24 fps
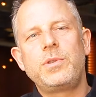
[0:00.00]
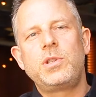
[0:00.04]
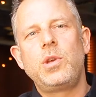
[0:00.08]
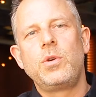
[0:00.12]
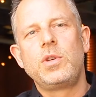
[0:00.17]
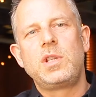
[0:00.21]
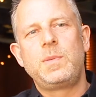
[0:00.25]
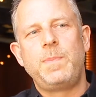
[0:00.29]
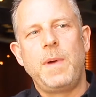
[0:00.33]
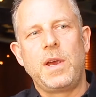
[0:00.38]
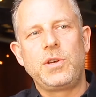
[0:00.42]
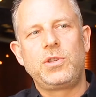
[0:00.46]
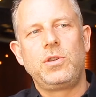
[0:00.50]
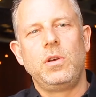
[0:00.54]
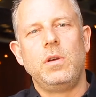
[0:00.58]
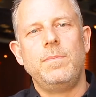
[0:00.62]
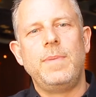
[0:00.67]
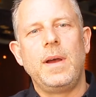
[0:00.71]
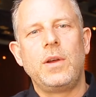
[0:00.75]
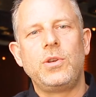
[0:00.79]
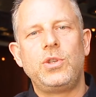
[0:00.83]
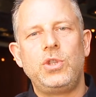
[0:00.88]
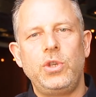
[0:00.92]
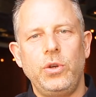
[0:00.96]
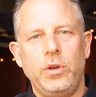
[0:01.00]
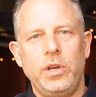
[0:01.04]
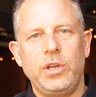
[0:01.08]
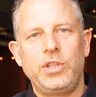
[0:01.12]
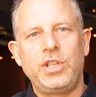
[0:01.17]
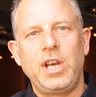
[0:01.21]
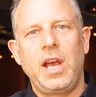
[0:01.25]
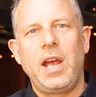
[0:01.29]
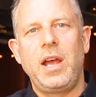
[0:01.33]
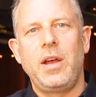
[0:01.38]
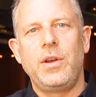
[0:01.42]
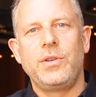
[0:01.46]
so special about Julia
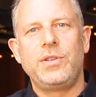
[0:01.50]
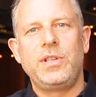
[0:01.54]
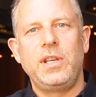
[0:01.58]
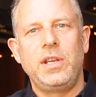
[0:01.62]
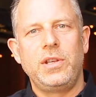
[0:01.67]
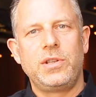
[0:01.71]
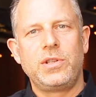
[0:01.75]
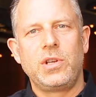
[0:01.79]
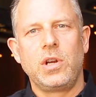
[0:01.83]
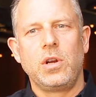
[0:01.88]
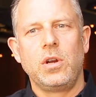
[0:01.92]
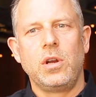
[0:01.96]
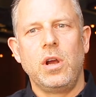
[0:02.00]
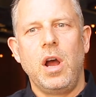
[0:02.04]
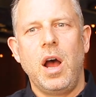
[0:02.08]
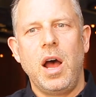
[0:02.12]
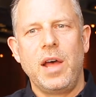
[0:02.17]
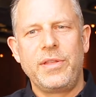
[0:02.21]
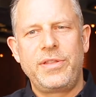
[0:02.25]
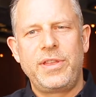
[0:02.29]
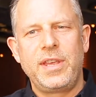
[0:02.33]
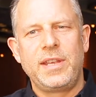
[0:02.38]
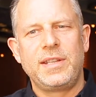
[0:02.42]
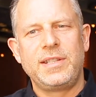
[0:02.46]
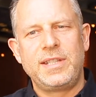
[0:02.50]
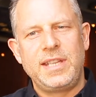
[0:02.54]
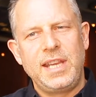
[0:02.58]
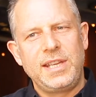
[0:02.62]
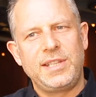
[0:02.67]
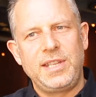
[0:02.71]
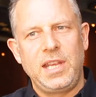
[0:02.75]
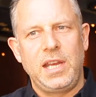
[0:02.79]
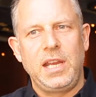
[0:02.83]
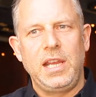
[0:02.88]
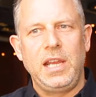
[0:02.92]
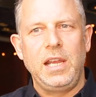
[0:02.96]
Childs is her
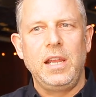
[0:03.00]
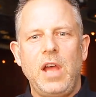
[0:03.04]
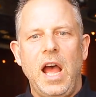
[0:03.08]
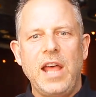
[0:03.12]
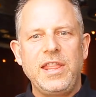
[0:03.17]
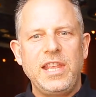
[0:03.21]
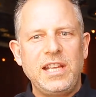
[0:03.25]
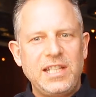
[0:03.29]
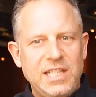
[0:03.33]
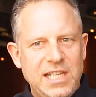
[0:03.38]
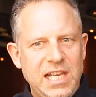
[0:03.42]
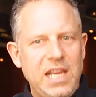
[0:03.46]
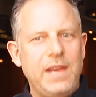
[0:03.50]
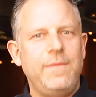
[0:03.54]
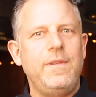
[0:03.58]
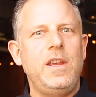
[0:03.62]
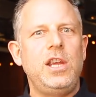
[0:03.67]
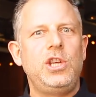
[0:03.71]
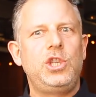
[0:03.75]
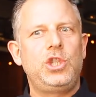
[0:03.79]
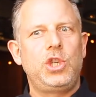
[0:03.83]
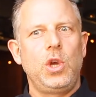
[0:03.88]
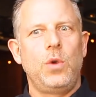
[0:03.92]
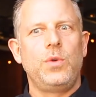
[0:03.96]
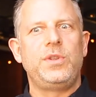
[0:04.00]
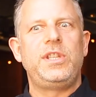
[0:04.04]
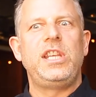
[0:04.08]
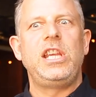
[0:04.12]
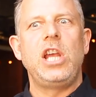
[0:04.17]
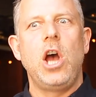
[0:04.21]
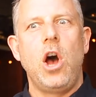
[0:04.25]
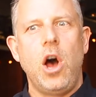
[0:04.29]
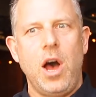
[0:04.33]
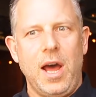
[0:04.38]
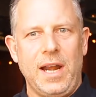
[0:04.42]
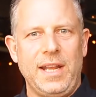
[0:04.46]
authenticity. I think TV shows
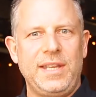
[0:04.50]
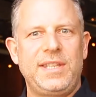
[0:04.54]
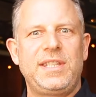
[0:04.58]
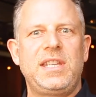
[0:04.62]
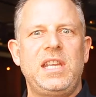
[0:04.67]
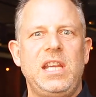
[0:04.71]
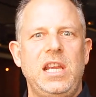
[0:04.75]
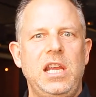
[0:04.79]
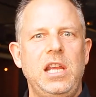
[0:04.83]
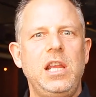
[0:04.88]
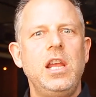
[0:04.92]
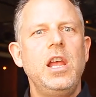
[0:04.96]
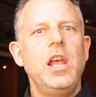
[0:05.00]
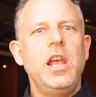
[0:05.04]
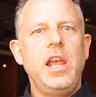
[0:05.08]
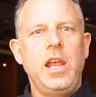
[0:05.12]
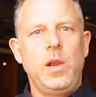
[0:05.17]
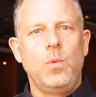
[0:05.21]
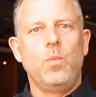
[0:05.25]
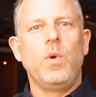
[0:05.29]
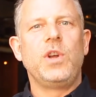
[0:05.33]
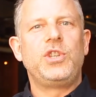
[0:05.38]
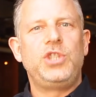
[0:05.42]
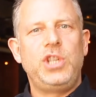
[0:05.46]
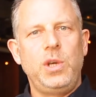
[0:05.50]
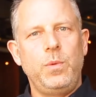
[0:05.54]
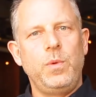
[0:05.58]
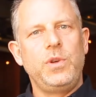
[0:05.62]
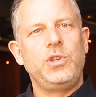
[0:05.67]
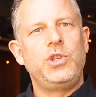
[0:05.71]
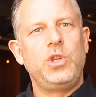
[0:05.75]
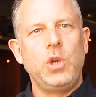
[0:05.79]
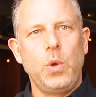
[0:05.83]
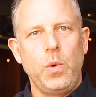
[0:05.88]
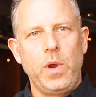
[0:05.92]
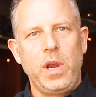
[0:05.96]
the honesty in what she
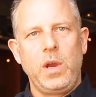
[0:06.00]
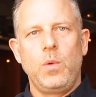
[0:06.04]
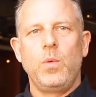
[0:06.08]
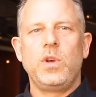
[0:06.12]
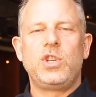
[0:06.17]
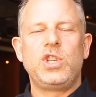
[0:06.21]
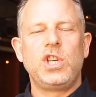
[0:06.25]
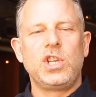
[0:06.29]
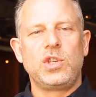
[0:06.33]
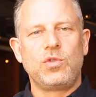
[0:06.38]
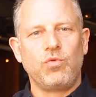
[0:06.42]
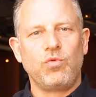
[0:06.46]
was doing, which is